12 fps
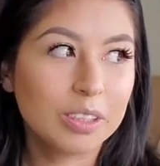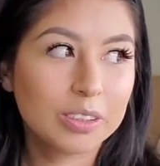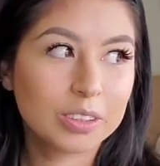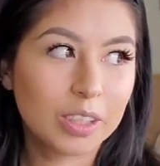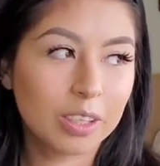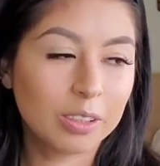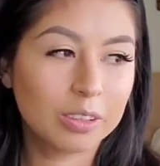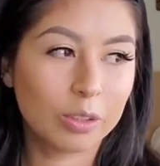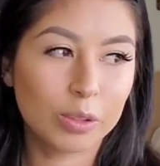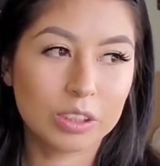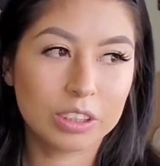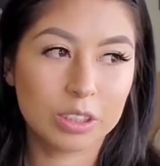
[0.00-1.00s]
So they
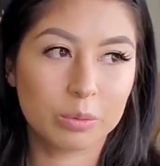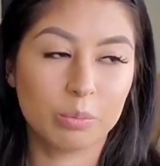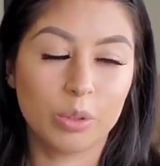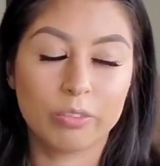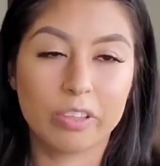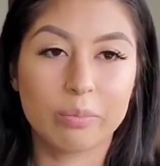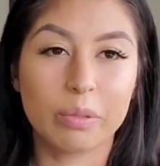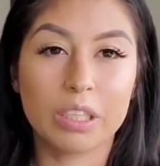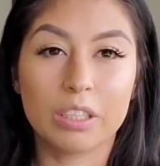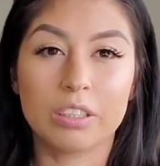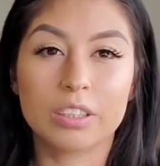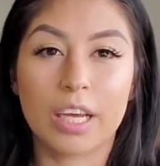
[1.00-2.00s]
were just moving
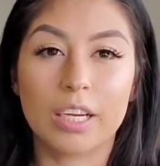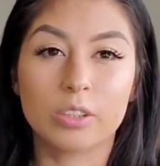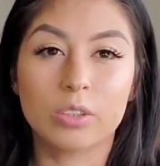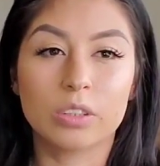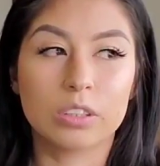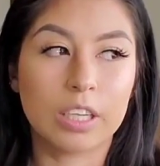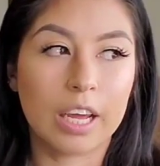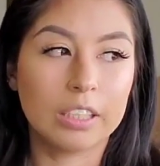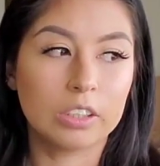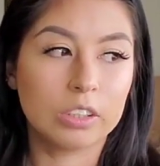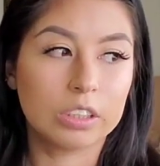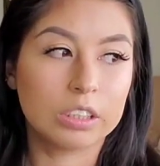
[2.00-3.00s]
me side to
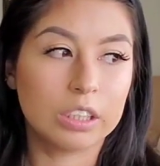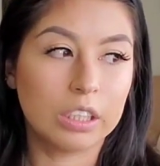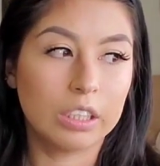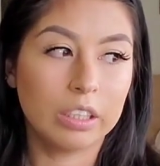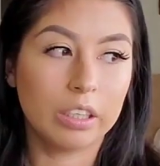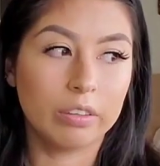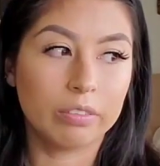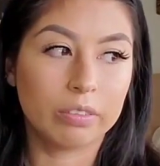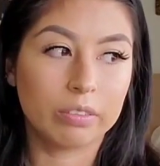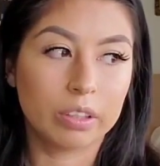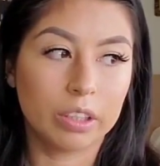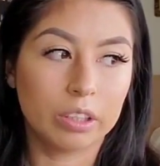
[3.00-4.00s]
side to see if
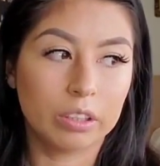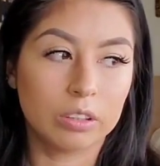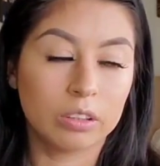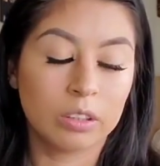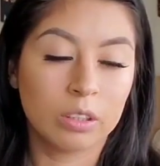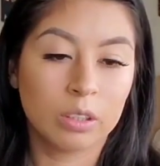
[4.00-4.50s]
he'll